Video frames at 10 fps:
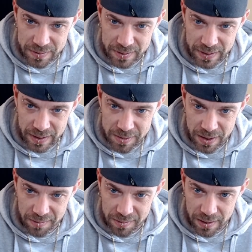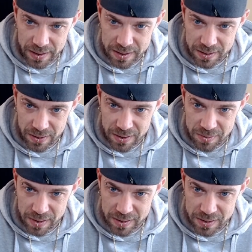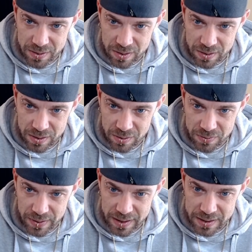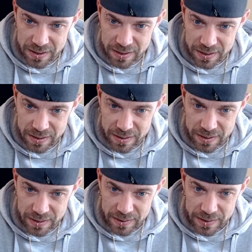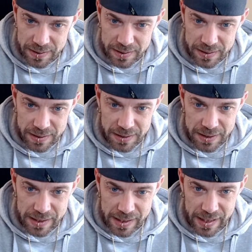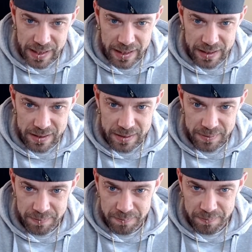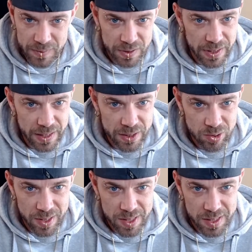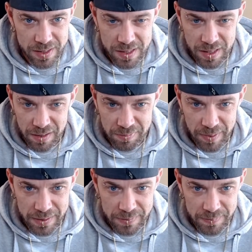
I absolutely love it. I like this guy as well. He's got quite a cool face. Yeah. Interesting stuff, man.